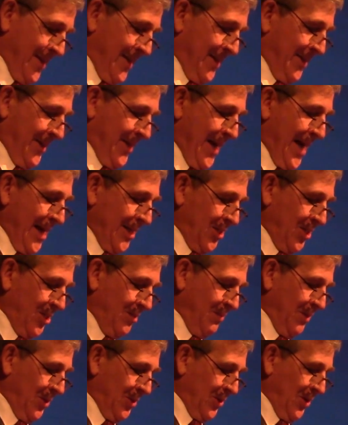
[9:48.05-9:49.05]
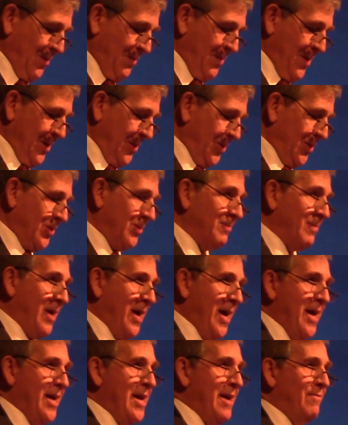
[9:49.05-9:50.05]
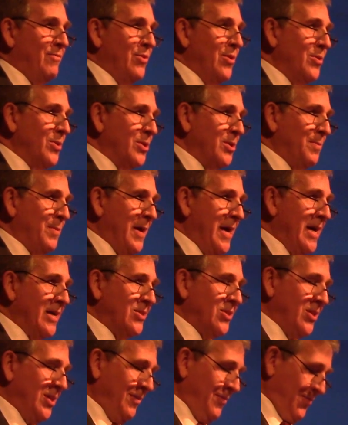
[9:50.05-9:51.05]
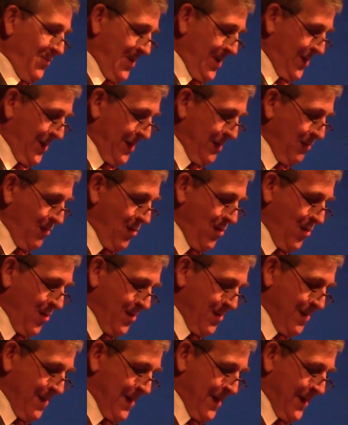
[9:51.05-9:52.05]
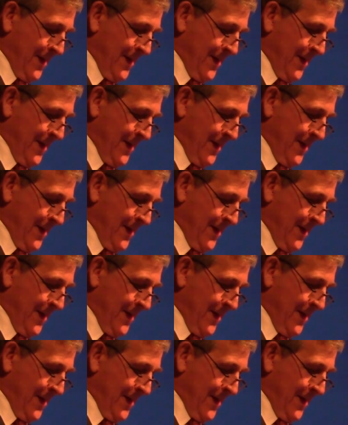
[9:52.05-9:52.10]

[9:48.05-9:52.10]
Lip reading: It taxes me so much, I have no capacity for anything more.